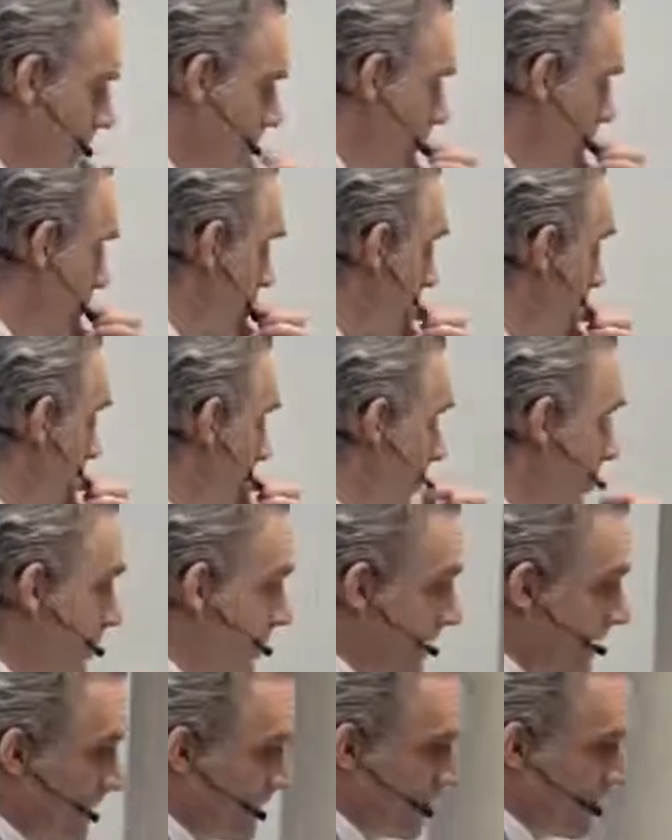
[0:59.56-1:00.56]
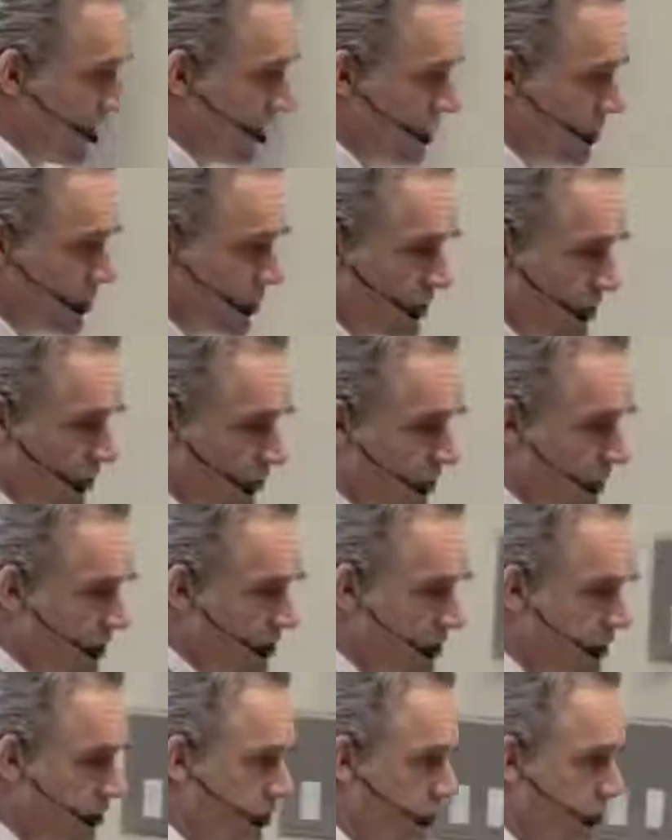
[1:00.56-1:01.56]
there have been, and this was
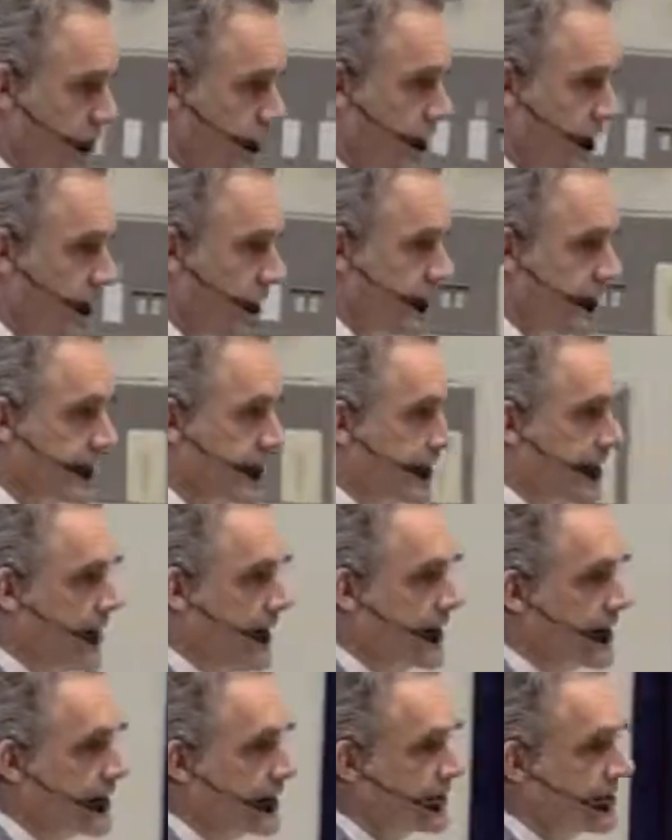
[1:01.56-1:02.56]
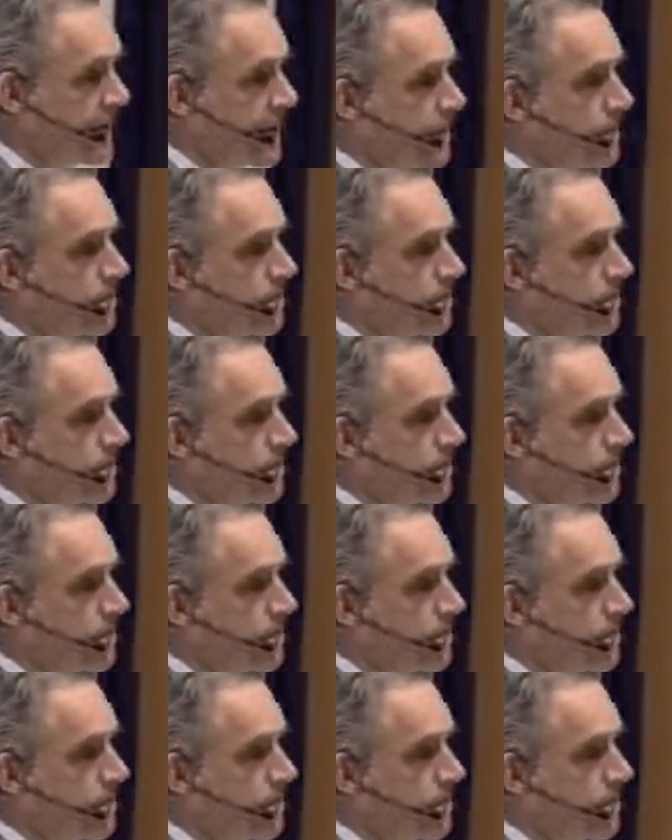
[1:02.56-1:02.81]
especially true in the 1990s,